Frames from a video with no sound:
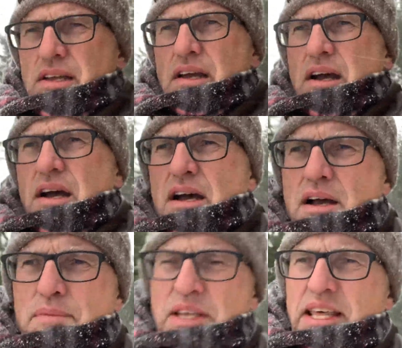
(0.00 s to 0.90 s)

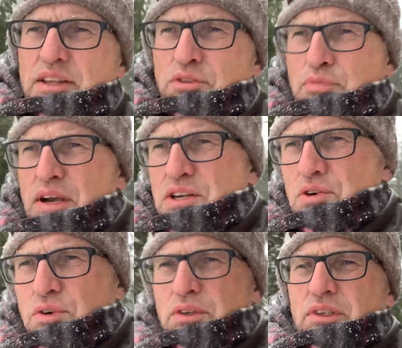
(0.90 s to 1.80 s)
um, and that
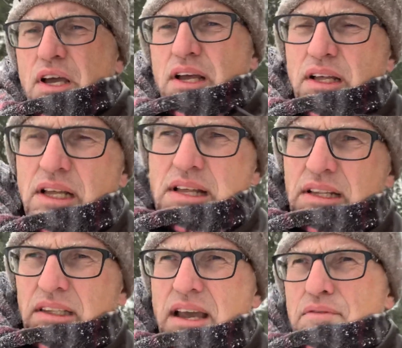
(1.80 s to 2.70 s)
threshold
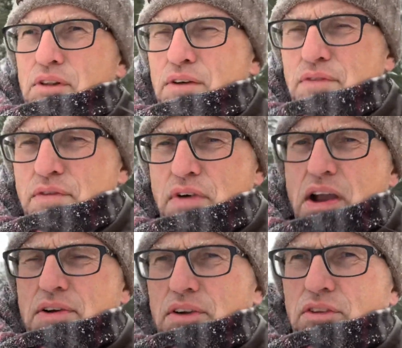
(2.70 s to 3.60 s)
level of the
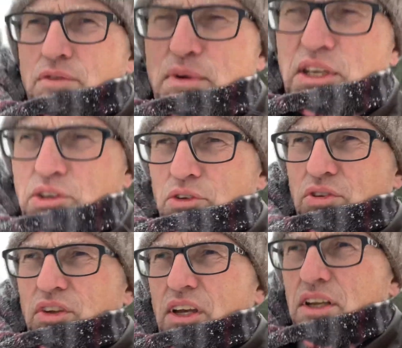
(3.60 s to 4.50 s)
virus that makes you
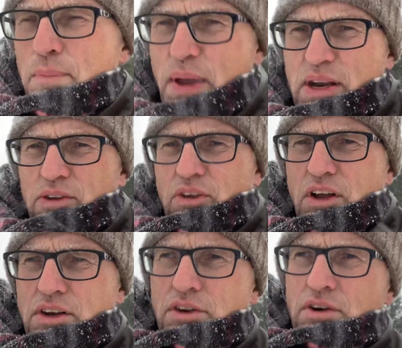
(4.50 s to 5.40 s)
sick depends
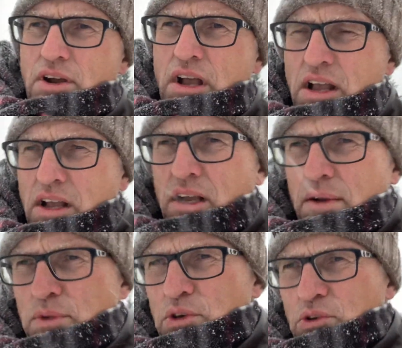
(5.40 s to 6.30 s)
on your immune